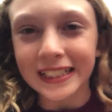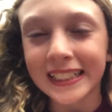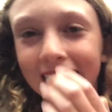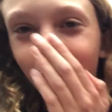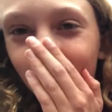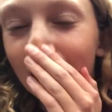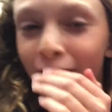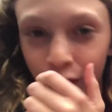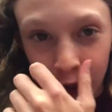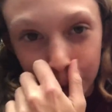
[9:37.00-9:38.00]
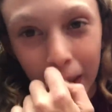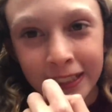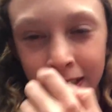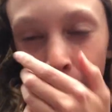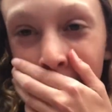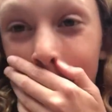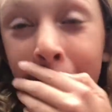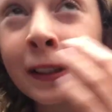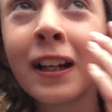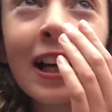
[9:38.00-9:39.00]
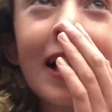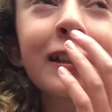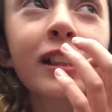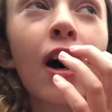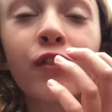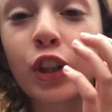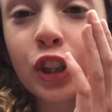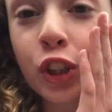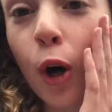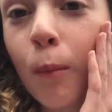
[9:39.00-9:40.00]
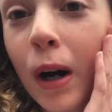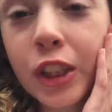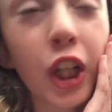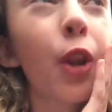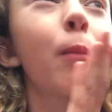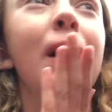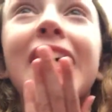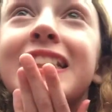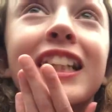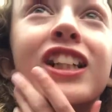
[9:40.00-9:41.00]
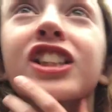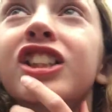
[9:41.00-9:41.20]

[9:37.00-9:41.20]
and seeing if we got first place in the band and stuff. There's so much other bands here and